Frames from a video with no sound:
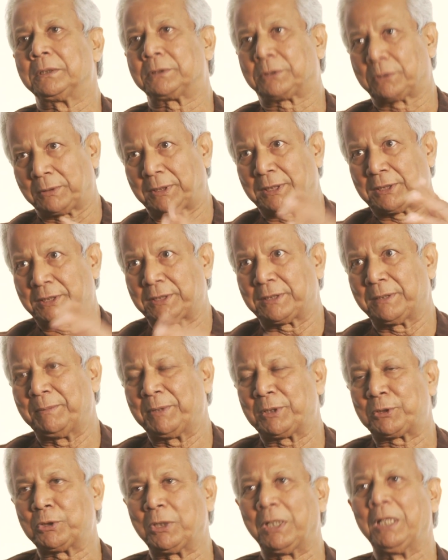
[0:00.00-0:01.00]
So this is a
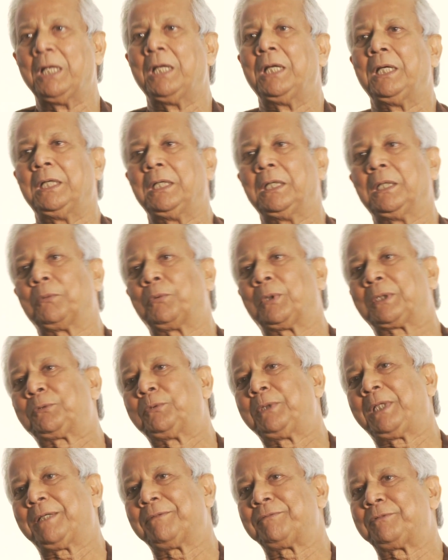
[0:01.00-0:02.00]
mixture.
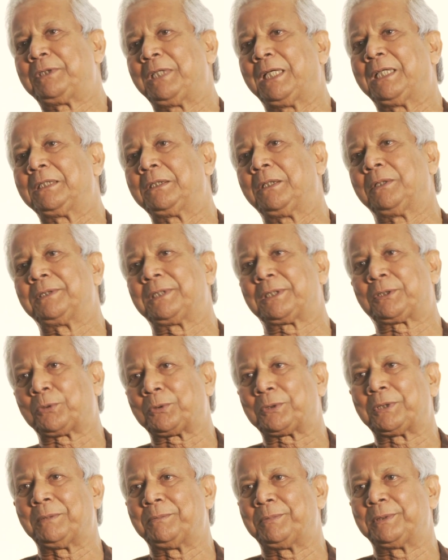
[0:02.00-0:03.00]
What we have done on the
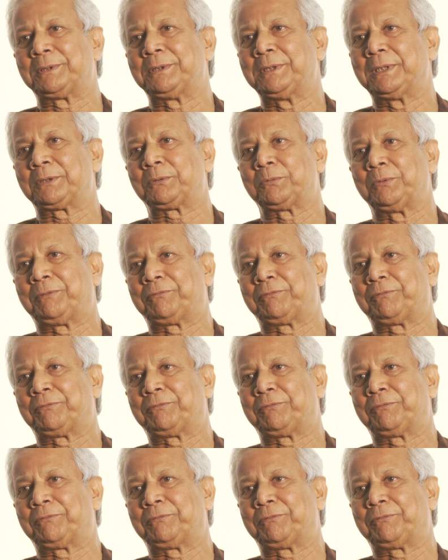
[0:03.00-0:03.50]
social business,